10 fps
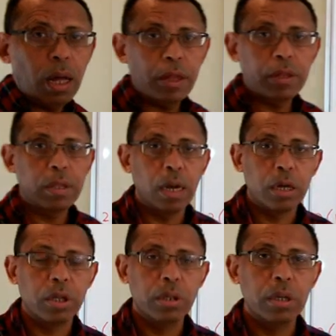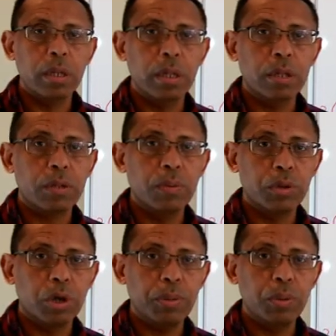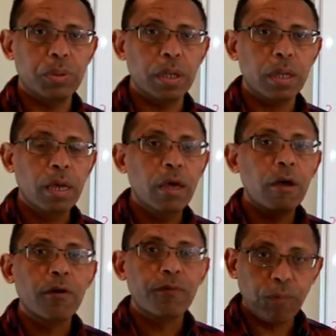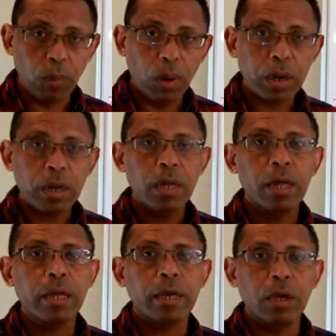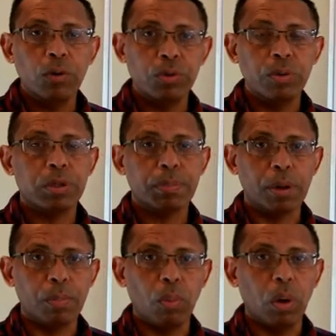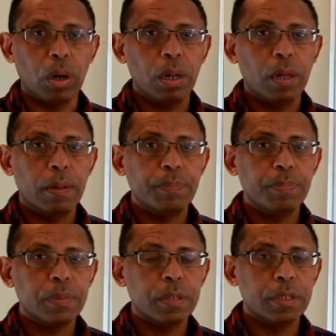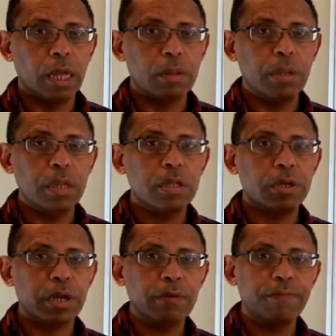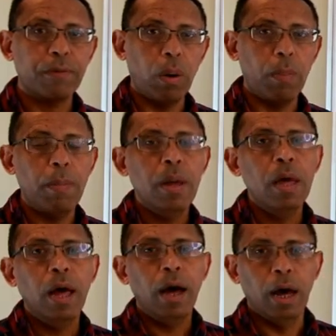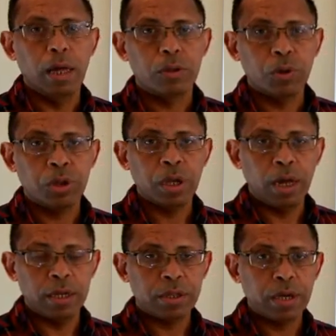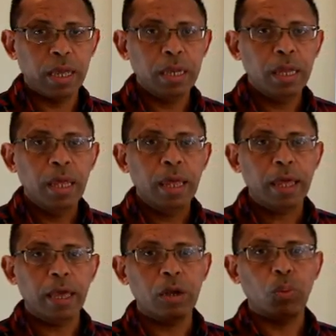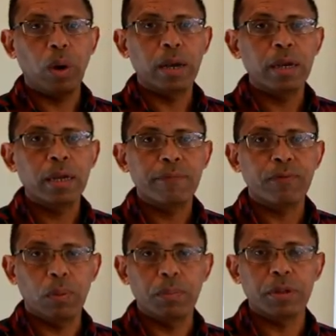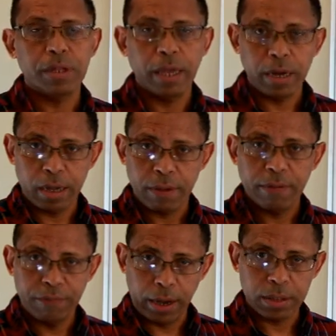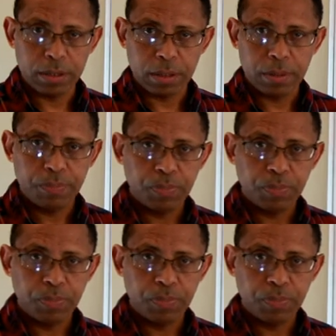interaction is contributing 4 kilojoules per mole. That means 3 from torsional strain and 1 from steric factor.